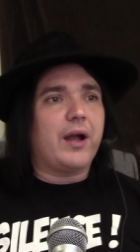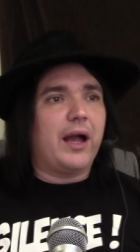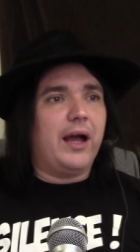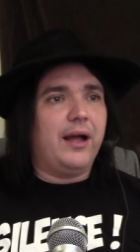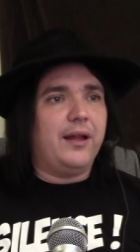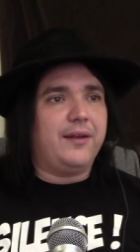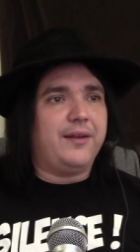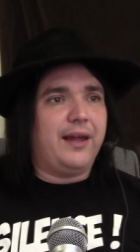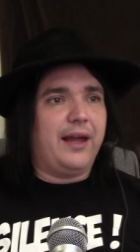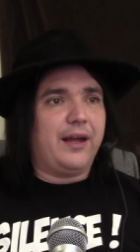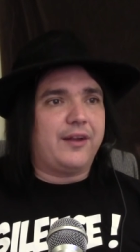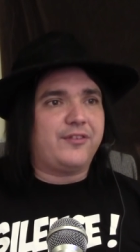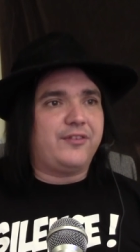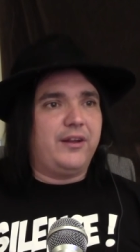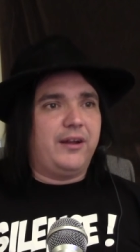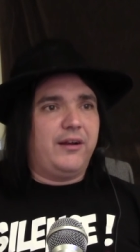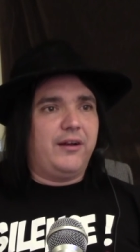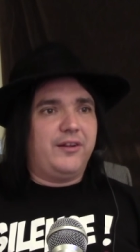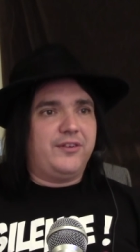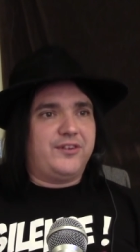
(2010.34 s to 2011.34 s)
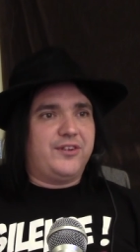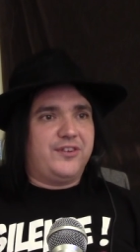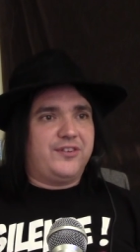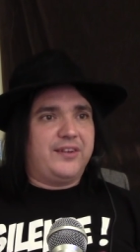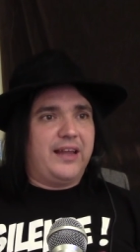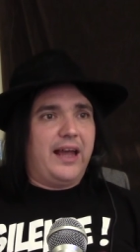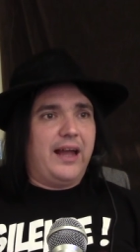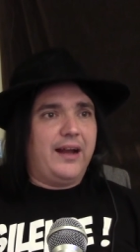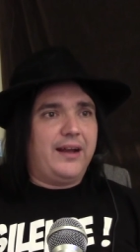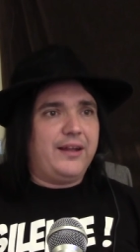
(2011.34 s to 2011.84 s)
context in our
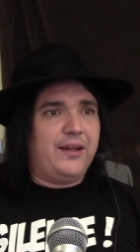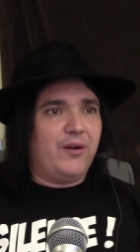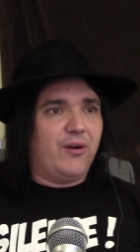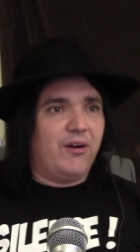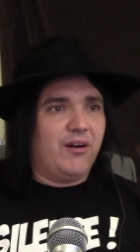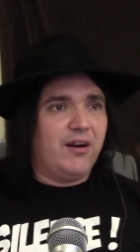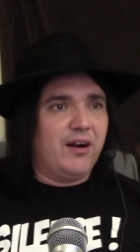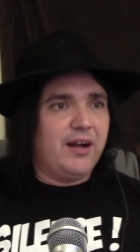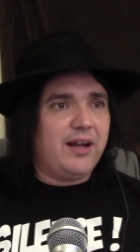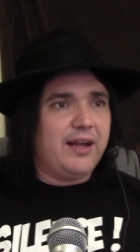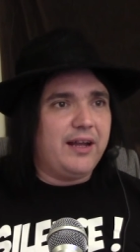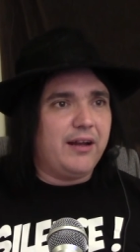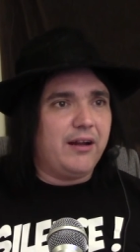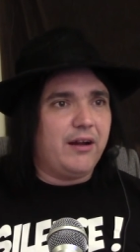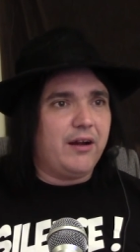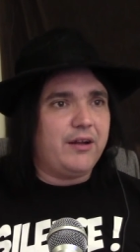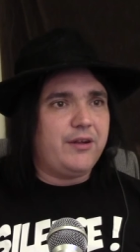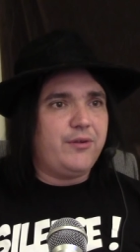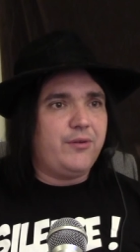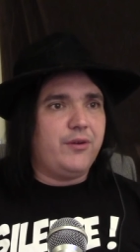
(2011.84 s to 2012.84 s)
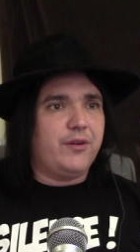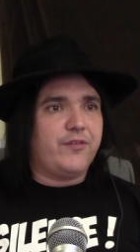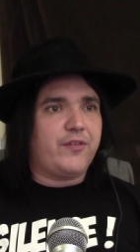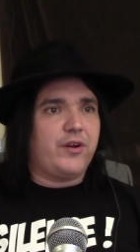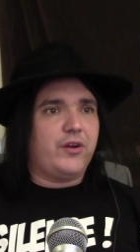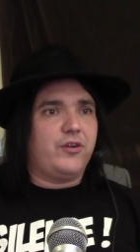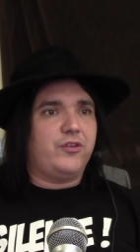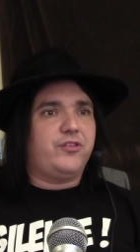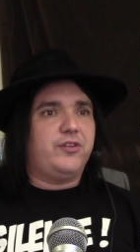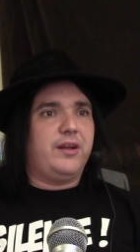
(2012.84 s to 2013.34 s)
society or in our
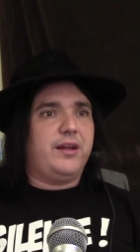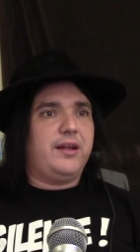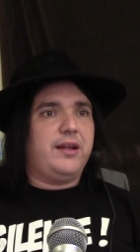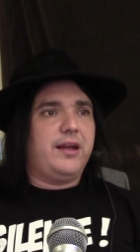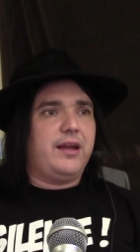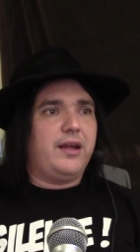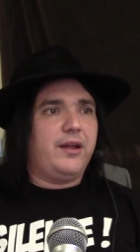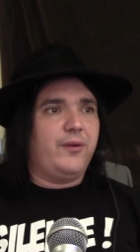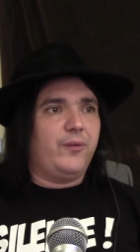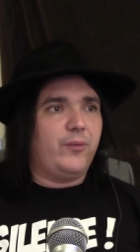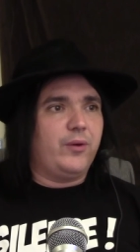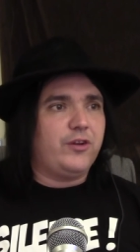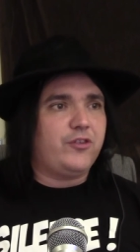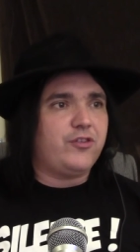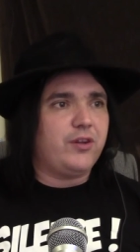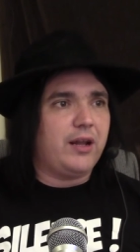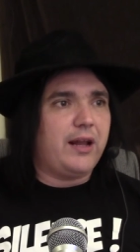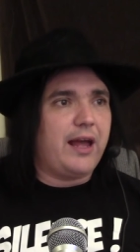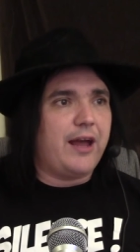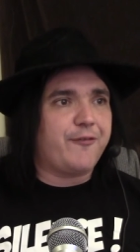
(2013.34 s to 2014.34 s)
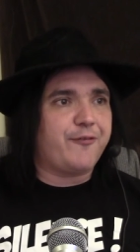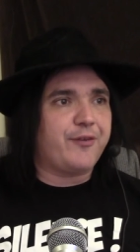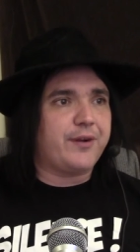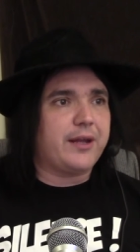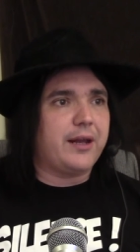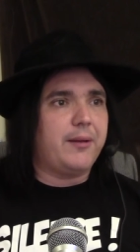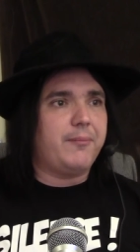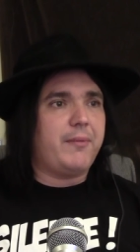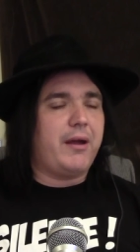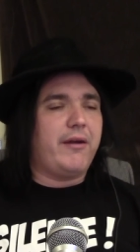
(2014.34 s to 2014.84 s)
university in which an
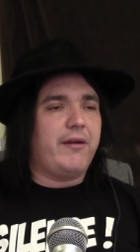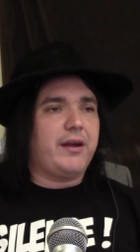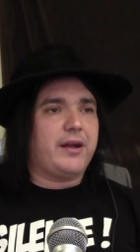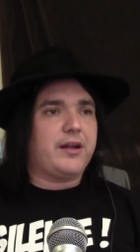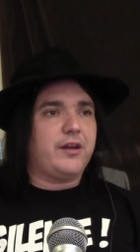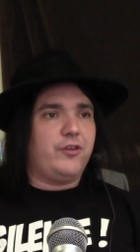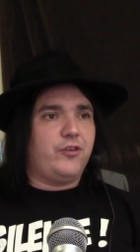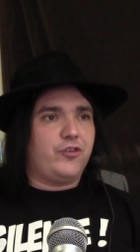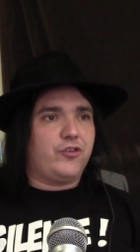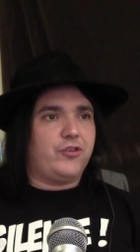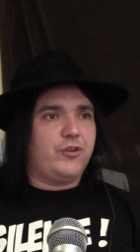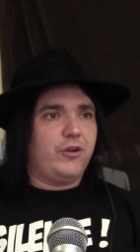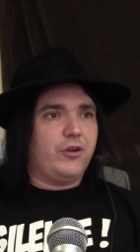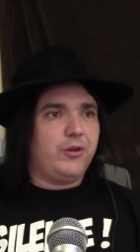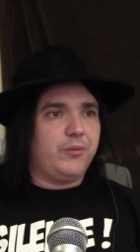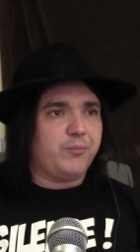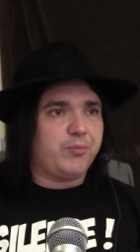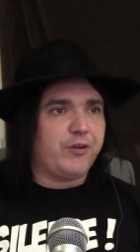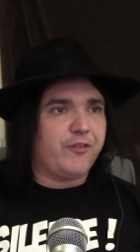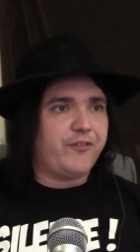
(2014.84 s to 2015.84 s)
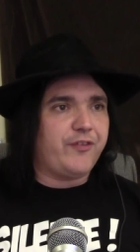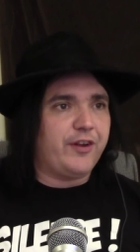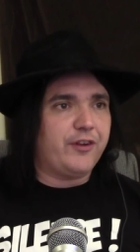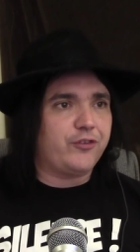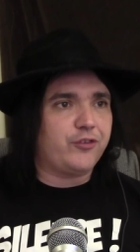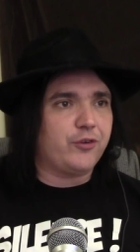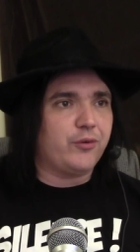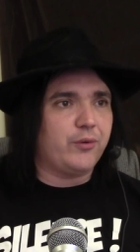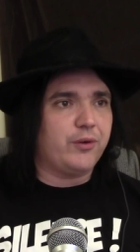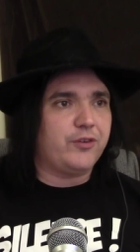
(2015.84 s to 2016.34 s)
African-American student,
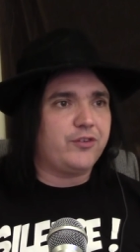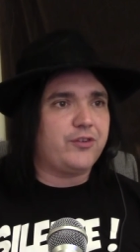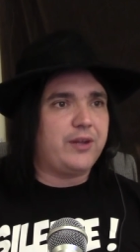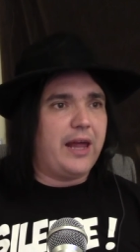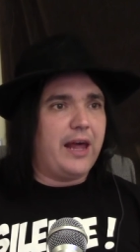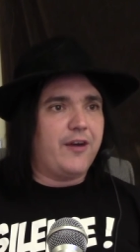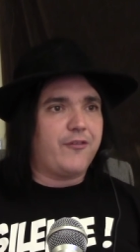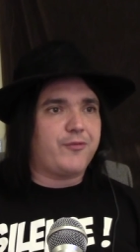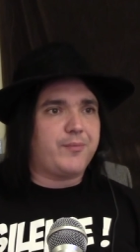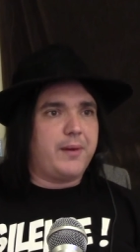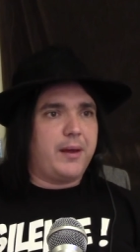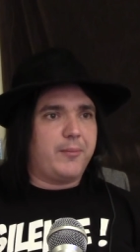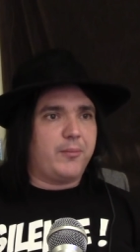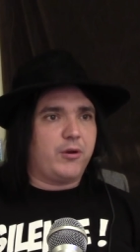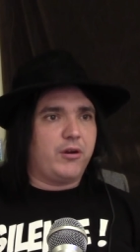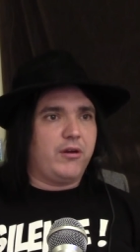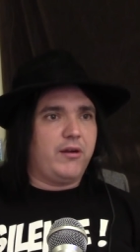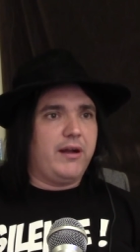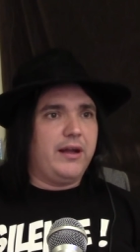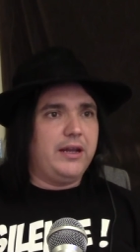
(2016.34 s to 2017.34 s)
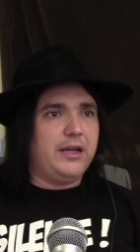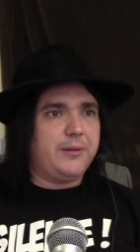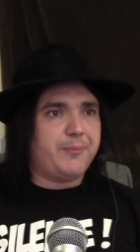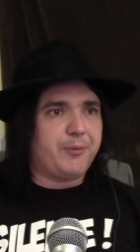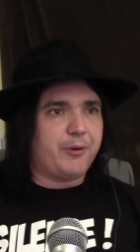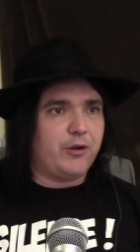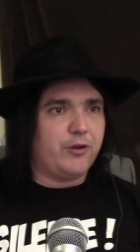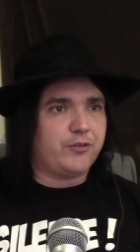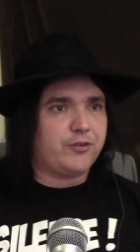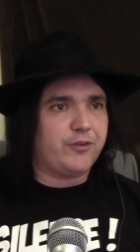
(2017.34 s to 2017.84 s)
professor, or staff member, or any
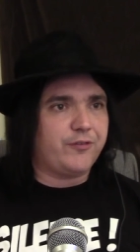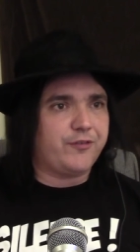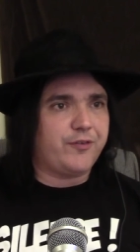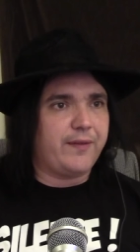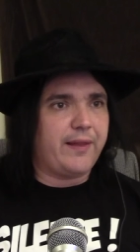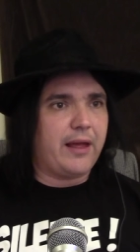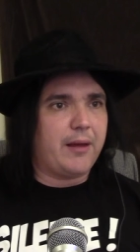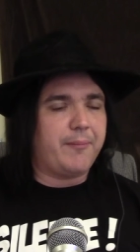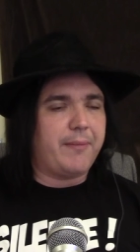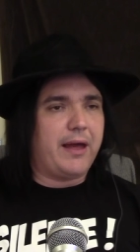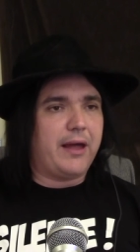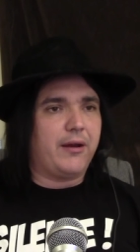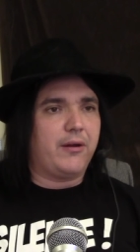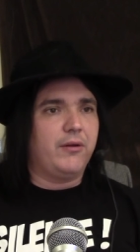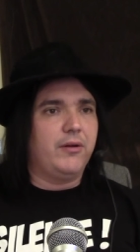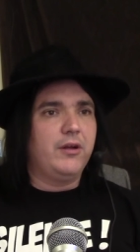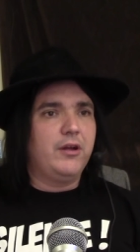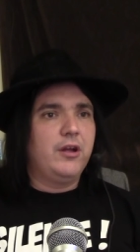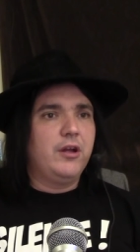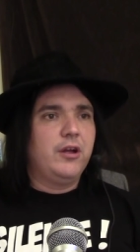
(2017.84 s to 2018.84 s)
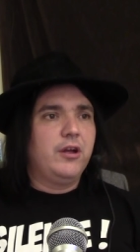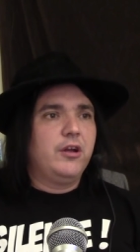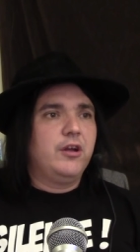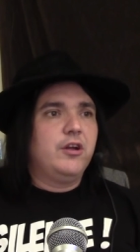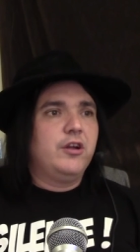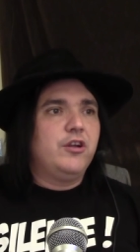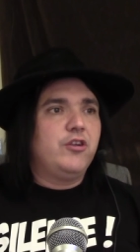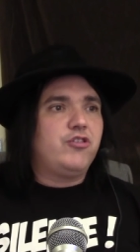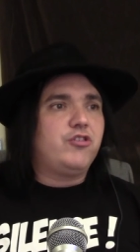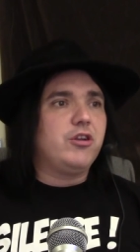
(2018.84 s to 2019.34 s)
person for that matter,
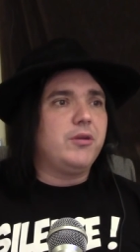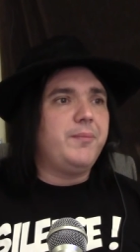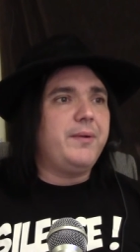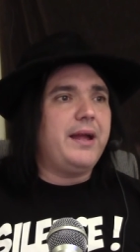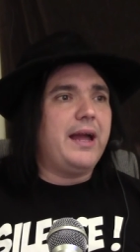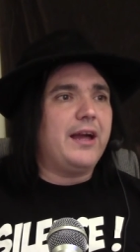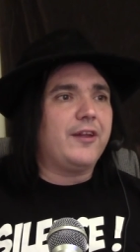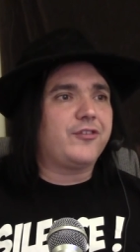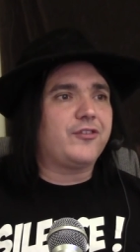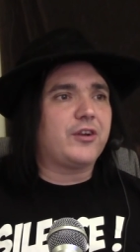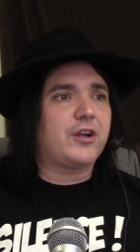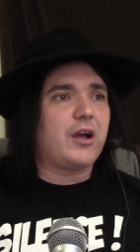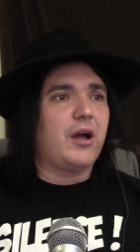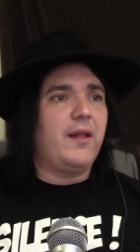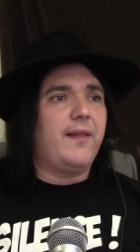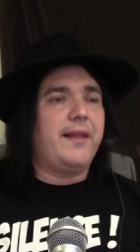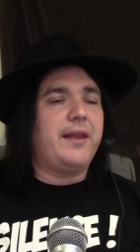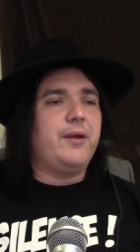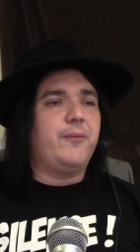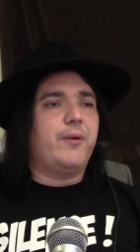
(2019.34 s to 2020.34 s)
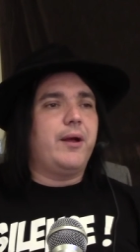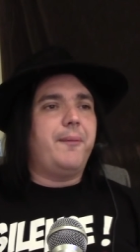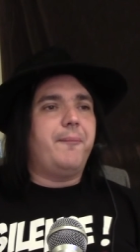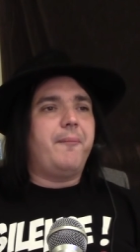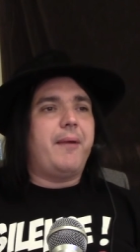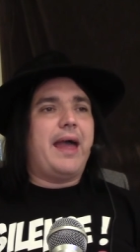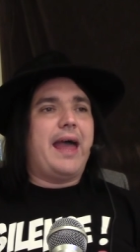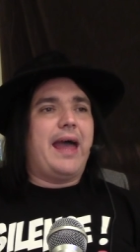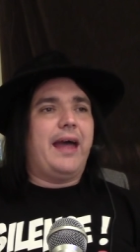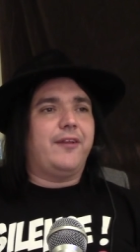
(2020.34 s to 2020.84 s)
should be asked to call anyone
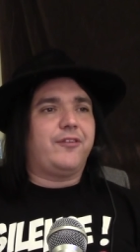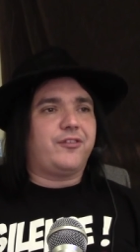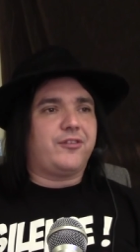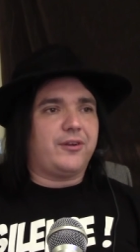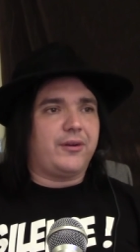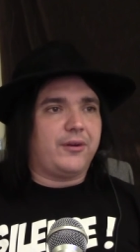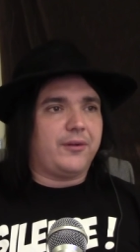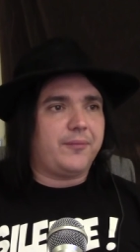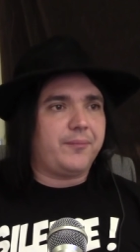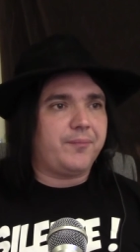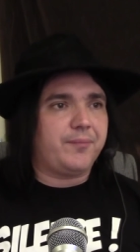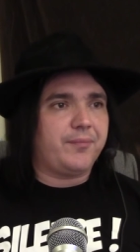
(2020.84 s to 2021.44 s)
master.